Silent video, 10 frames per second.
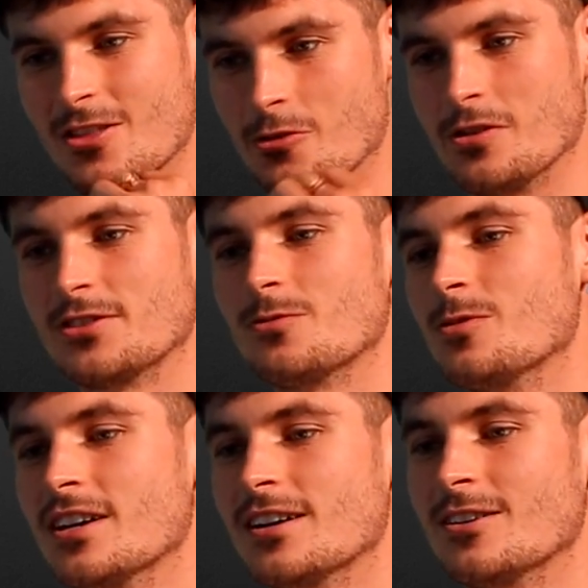the reason
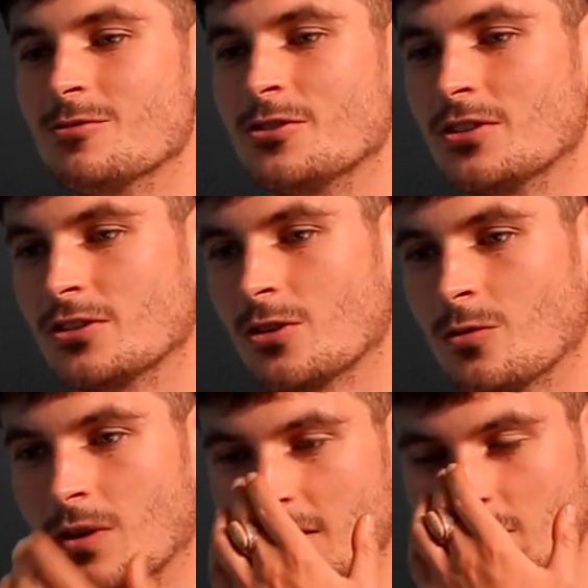we're doing
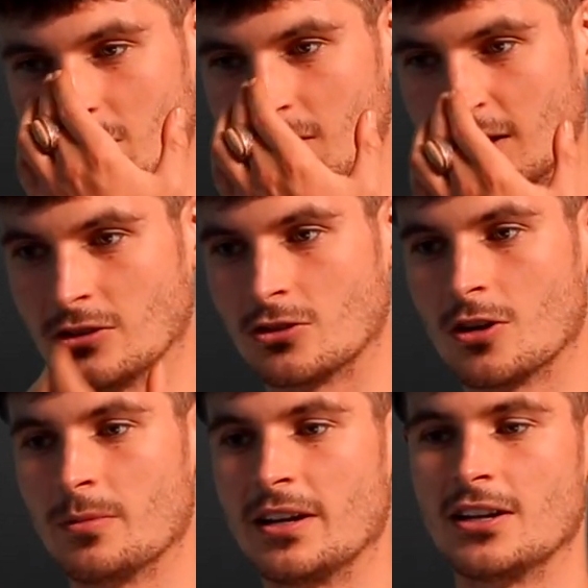so well is sort of like
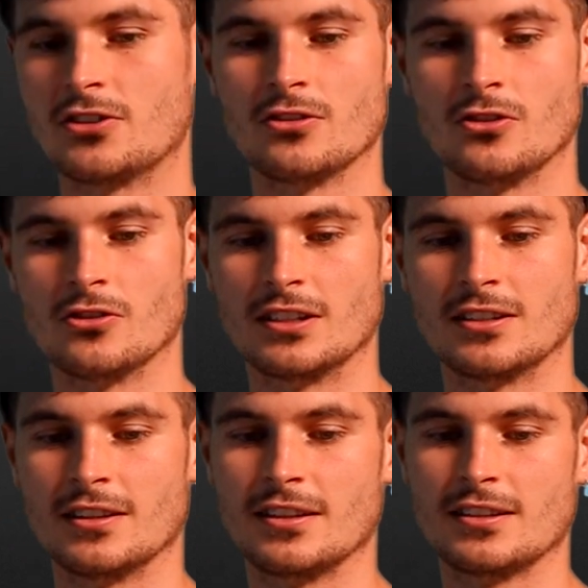determination,
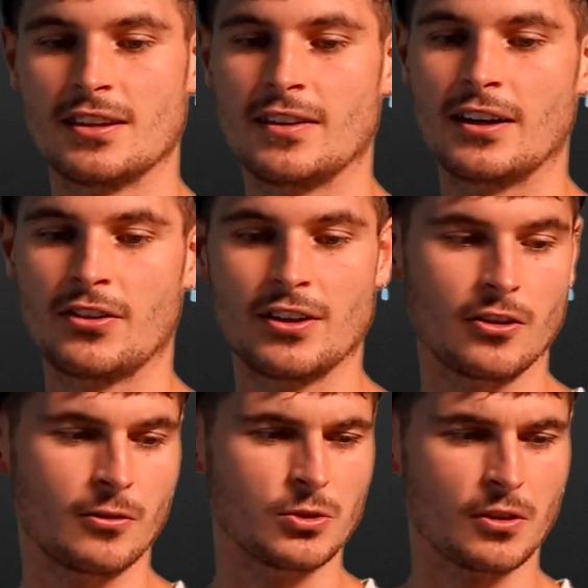grit, and this. And then I
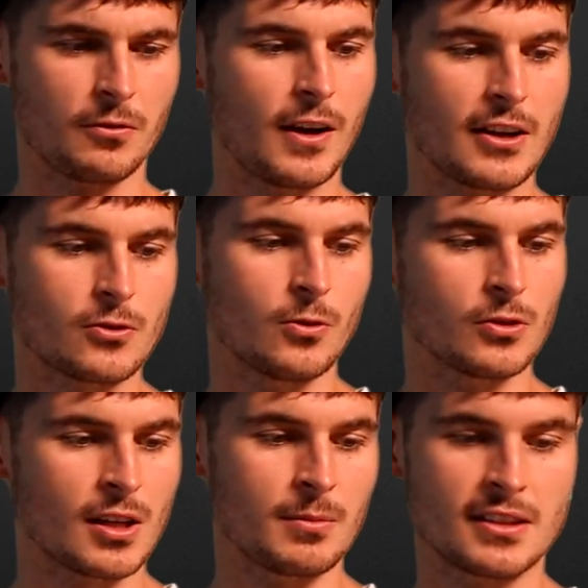think it was on Flash Score
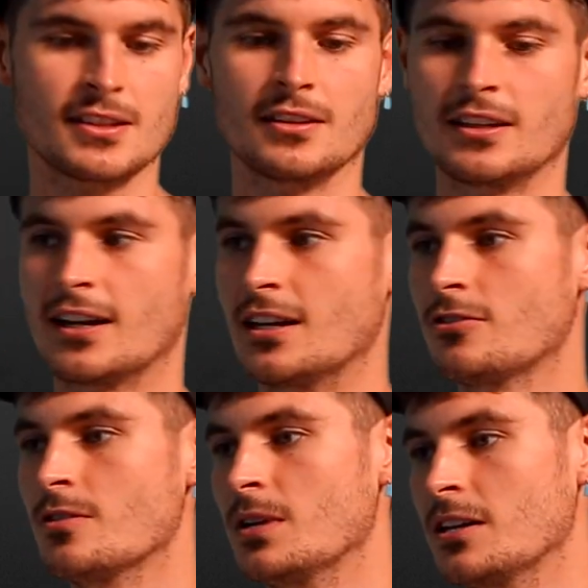or something said the
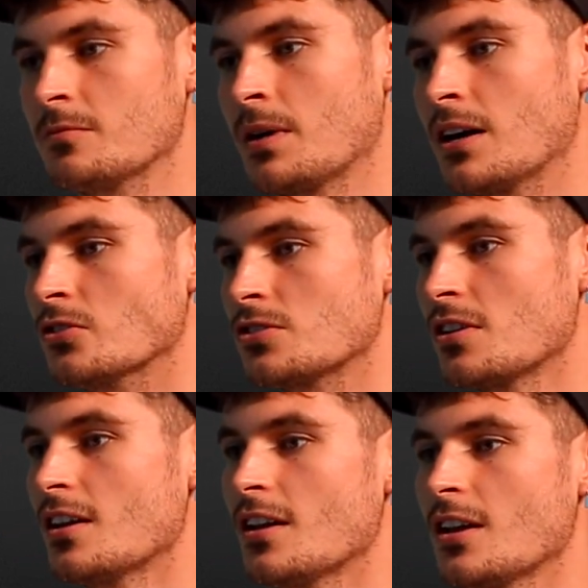£93 million. It's
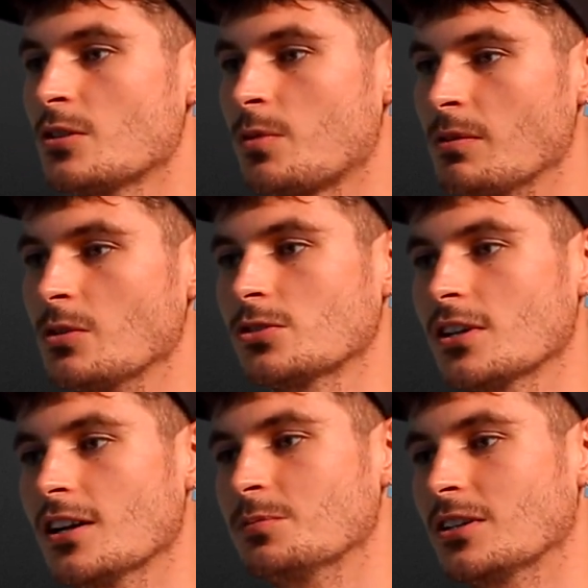probably
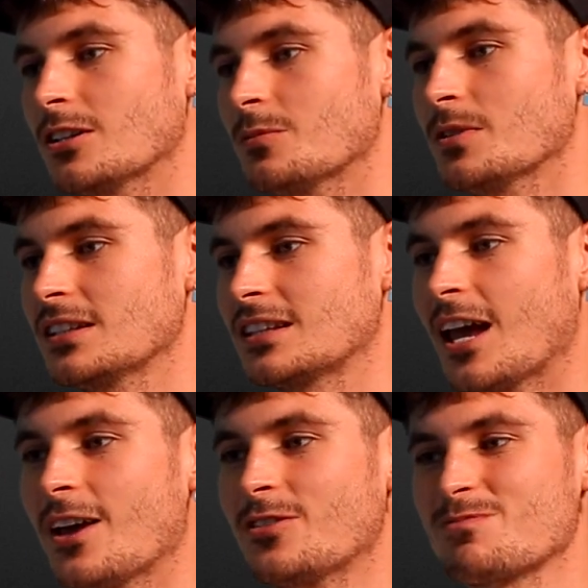also helped a little bit that
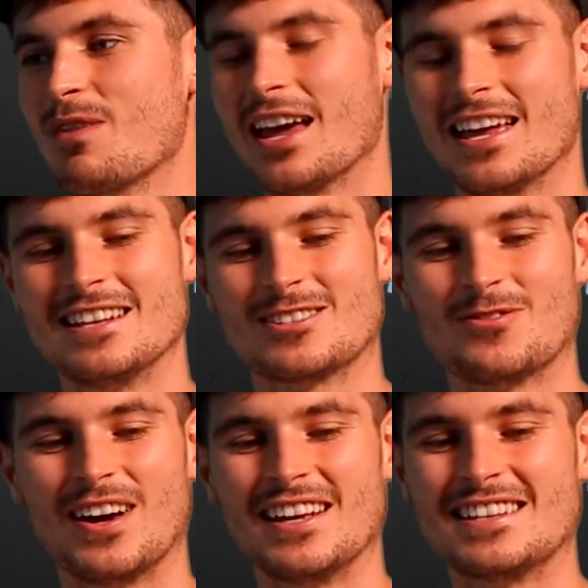they've spent,
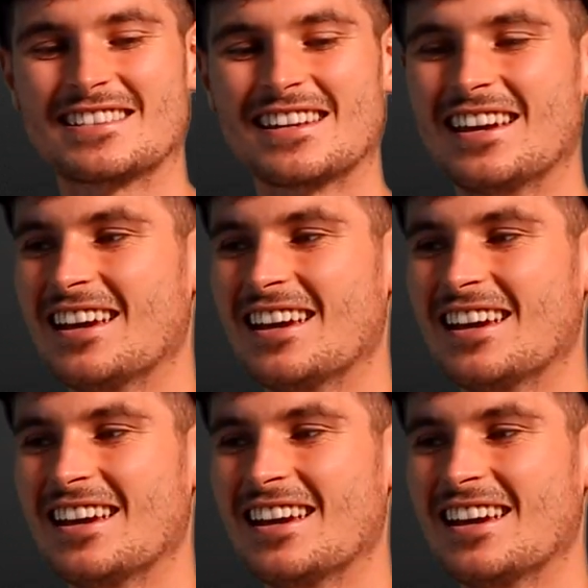but